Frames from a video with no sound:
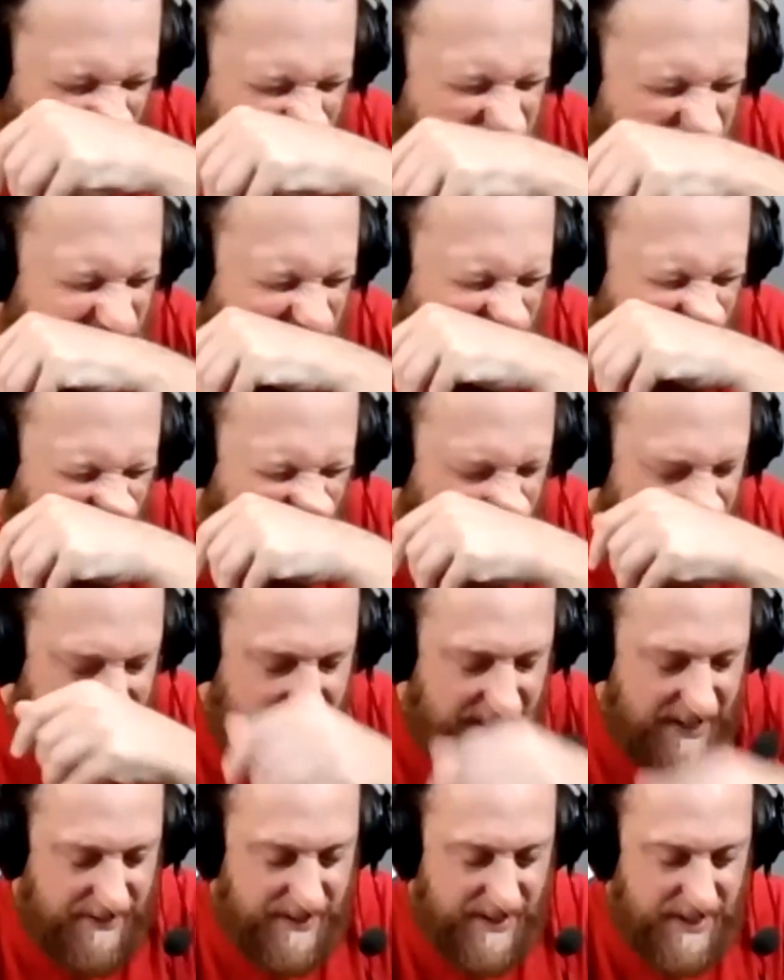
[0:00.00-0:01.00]
how'd you get on
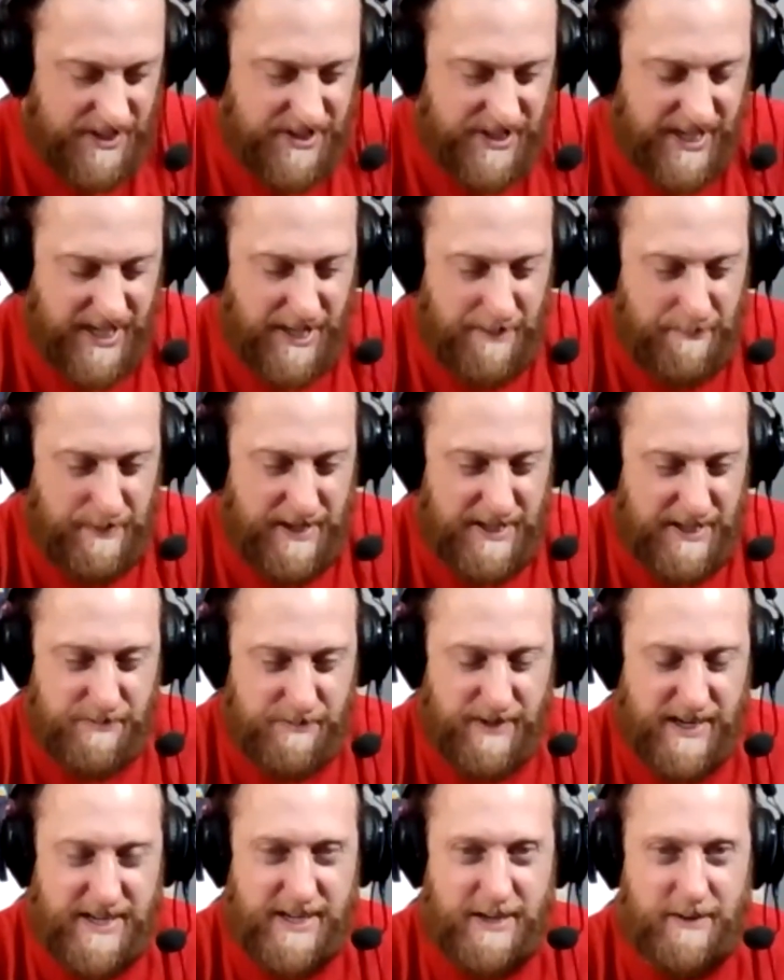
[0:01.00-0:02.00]
the the Shady
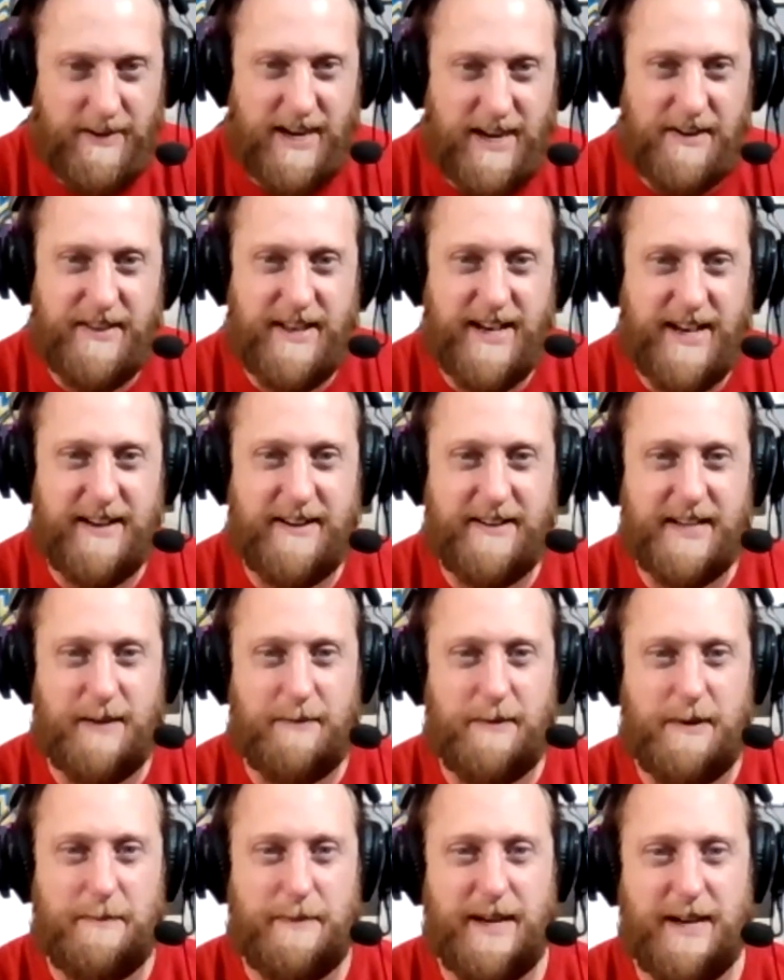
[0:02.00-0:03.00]
Pines Radio? How'd that
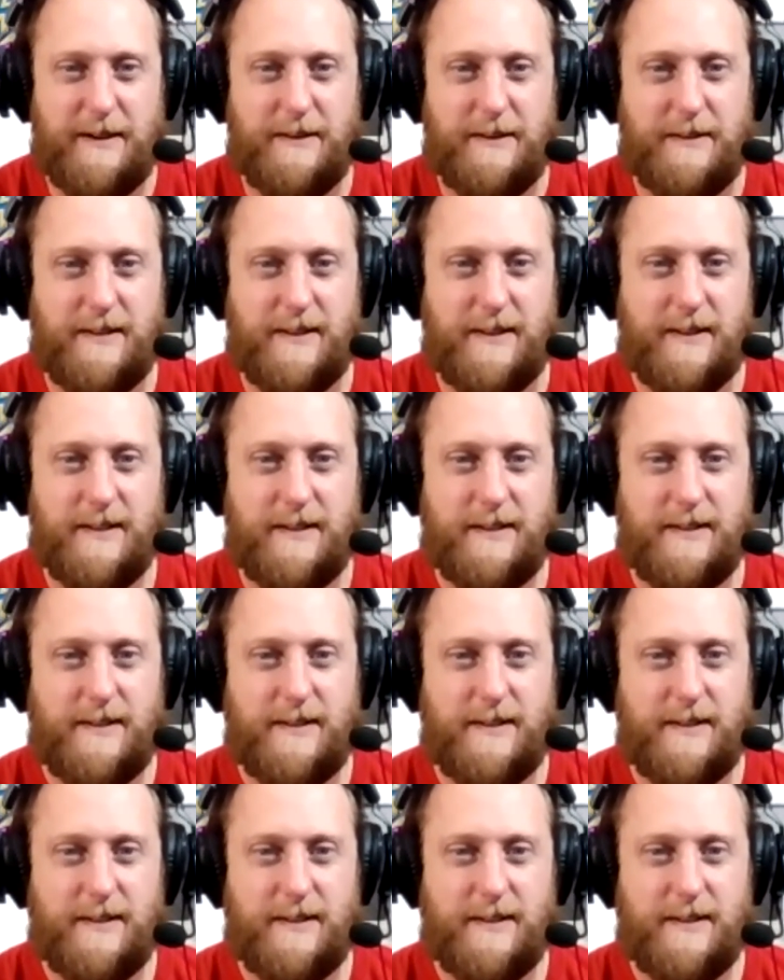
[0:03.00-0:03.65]
come about?